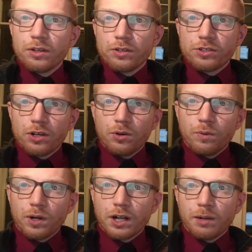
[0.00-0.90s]

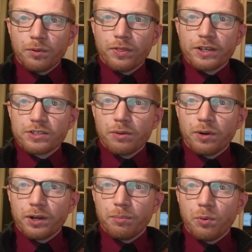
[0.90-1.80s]
So a couple things I
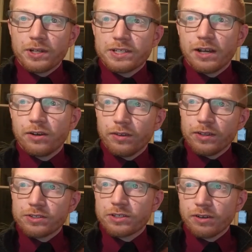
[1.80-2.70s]
want to point out on
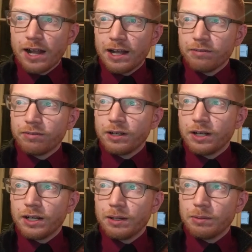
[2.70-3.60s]
this graph.
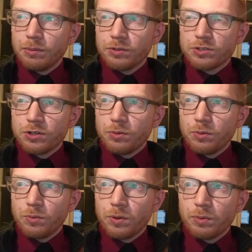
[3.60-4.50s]
So
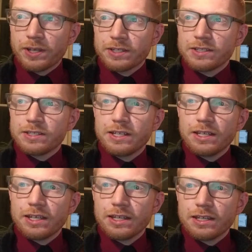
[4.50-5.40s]
what we can
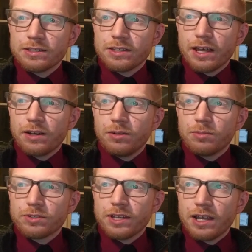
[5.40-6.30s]
see is that
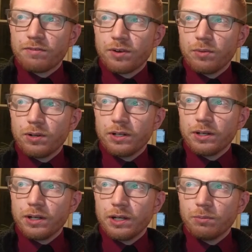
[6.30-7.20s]
almost
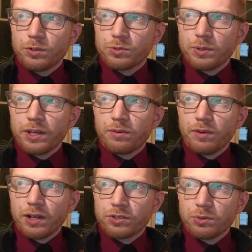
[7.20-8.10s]
everyone, once we get
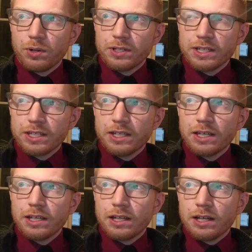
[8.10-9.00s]
around 20,
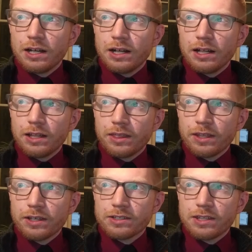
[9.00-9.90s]

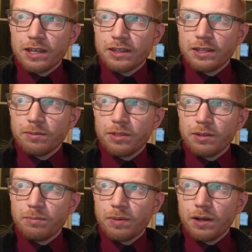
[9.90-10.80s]
thinks that
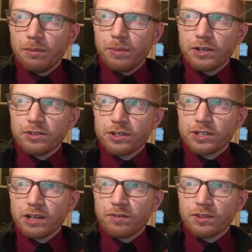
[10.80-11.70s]
the Patriots
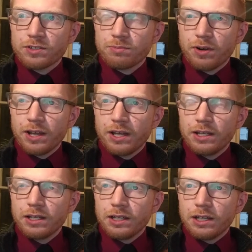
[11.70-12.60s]
cover the
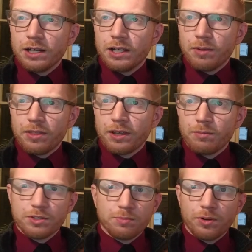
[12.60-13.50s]
spread. I think I
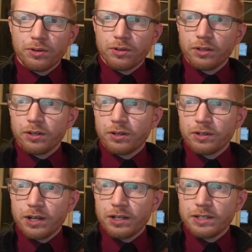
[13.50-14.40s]
misspoke earlier.
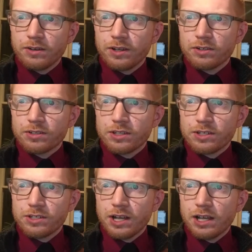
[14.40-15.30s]
Down here is the
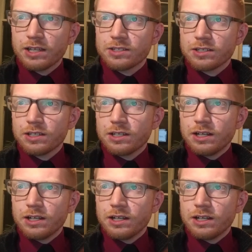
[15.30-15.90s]
Giants.